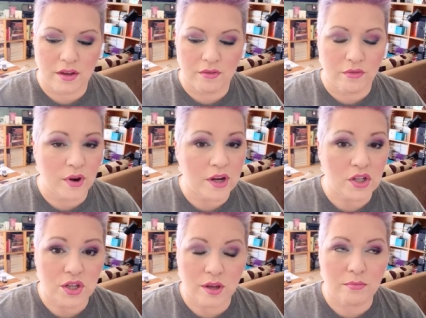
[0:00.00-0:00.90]

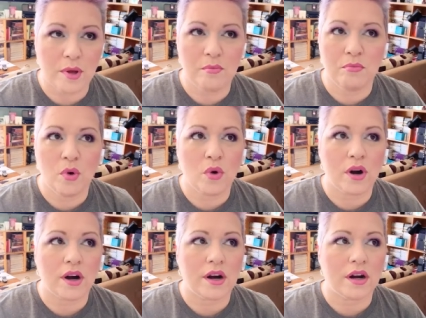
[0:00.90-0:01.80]
friendship,
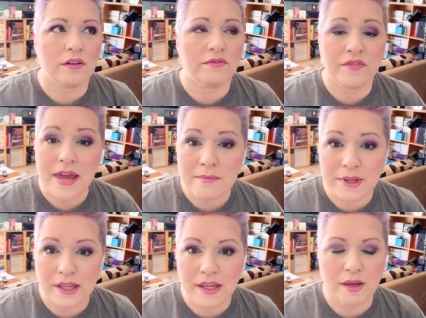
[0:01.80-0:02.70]
more
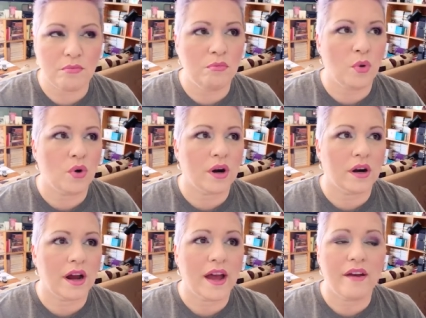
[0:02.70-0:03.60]
family,
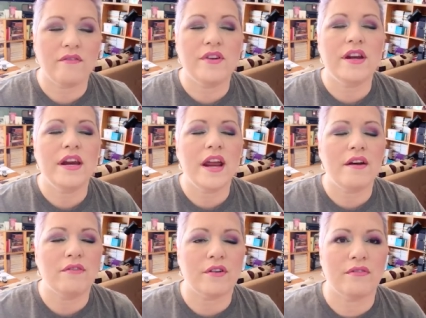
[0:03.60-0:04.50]
more. I have
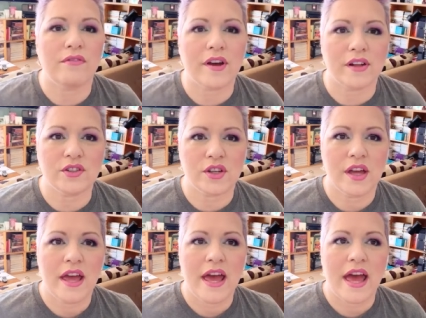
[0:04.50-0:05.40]
never felt
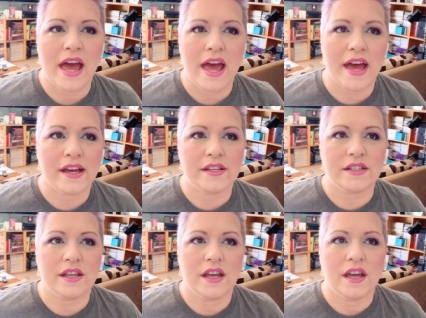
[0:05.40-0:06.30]
as
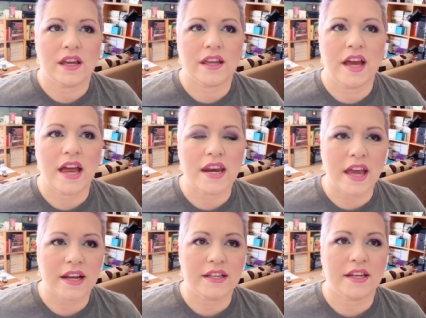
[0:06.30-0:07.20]

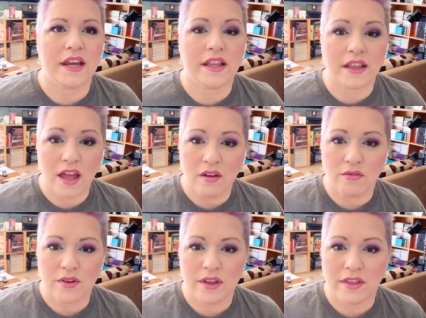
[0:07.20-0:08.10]
connected and
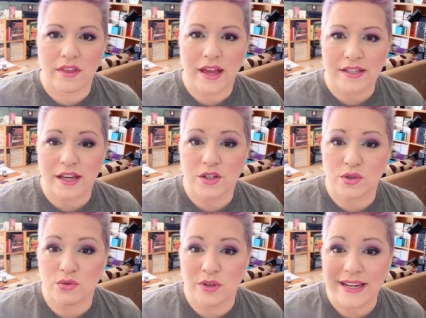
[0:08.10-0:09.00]
loved as I
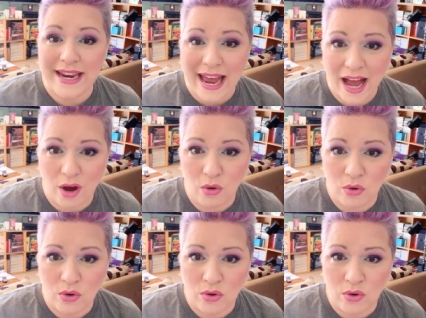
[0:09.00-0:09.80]
do now.